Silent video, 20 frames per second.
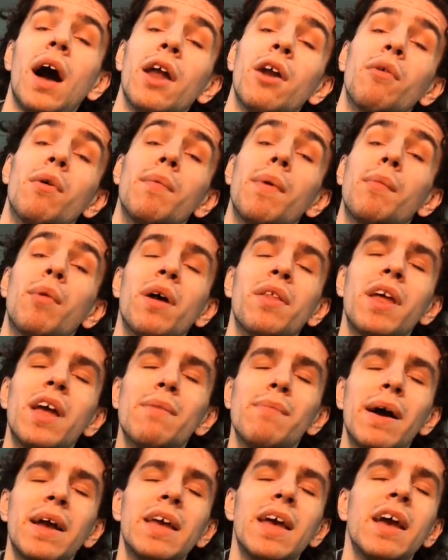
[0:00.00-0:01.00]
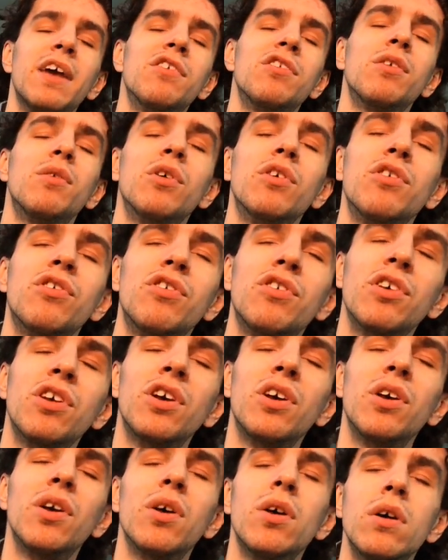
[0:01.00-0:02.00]
I don't remember. I think in my case it
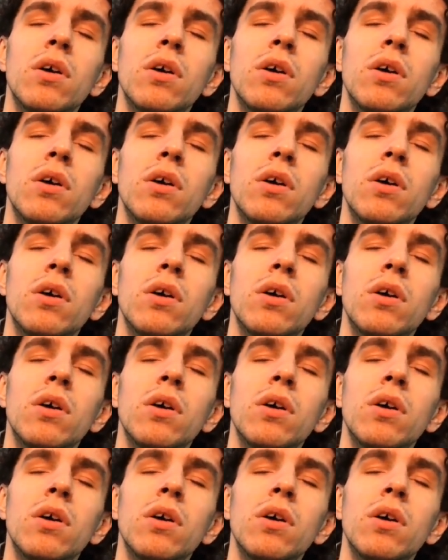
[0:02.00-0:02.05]
was